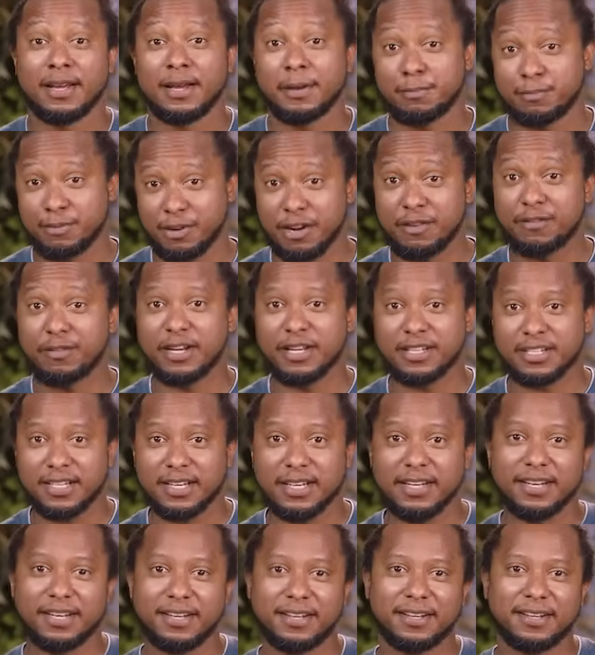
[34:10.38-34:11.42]

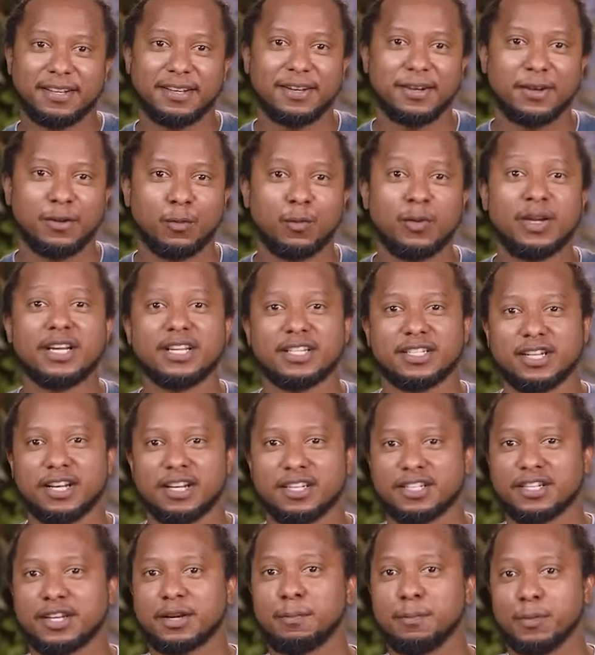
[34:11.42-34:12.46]
Previously, we
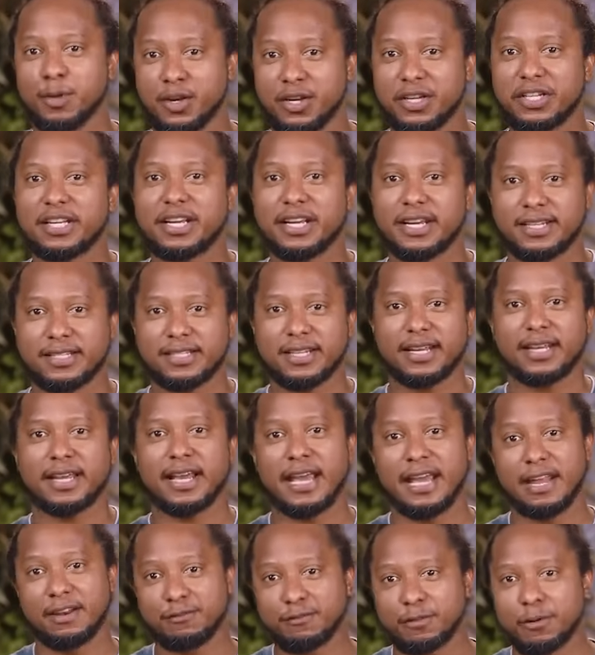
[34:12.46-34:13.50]
discussed communicating
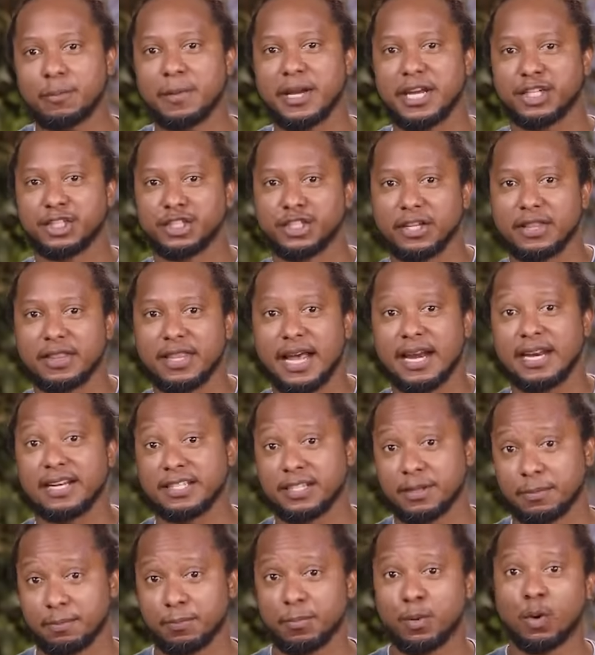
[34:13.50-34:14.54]
information that is
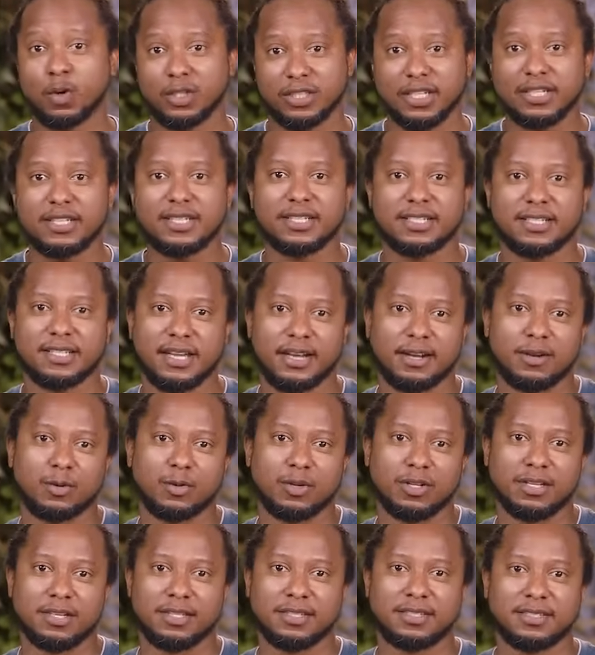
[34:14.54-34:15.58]
important to
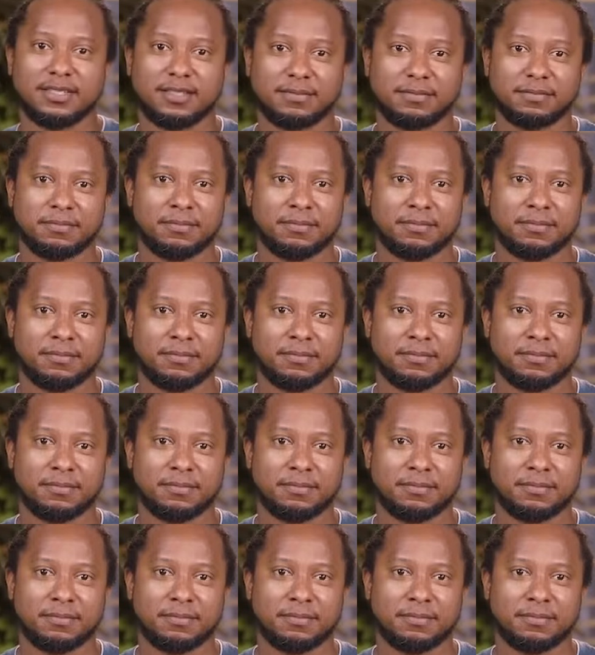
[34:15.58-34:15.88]
stakeholders.